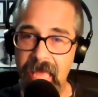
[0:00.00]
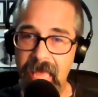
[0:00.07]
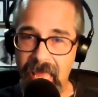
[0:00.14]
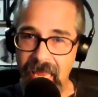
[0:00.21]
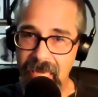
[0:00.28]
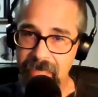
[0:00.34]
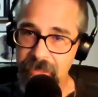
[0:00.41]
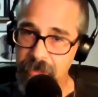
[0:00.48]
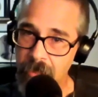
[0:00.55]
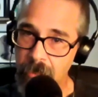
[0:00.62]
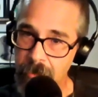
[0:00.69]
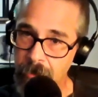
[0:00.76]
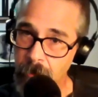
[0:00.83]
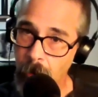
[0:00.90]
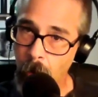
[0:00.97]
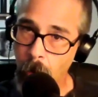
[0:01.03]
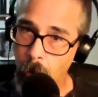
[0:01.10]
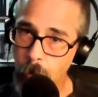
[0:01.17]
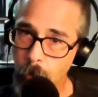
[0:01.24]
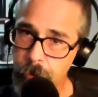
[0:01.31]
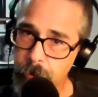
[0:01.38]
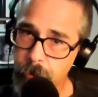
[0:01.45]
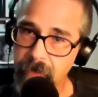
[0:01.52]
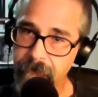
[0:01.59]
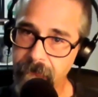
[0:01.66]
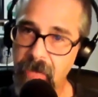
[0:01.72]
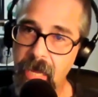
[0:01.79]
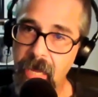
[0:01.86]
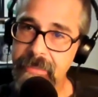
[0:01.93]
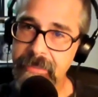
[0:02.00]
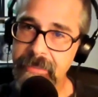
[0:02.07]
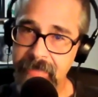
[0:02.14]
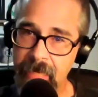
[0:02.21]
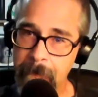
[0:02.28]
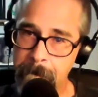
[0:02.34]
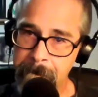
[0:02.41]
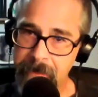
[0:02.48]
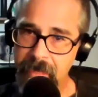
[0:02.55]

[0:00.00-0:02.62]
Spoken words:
and all you can find is that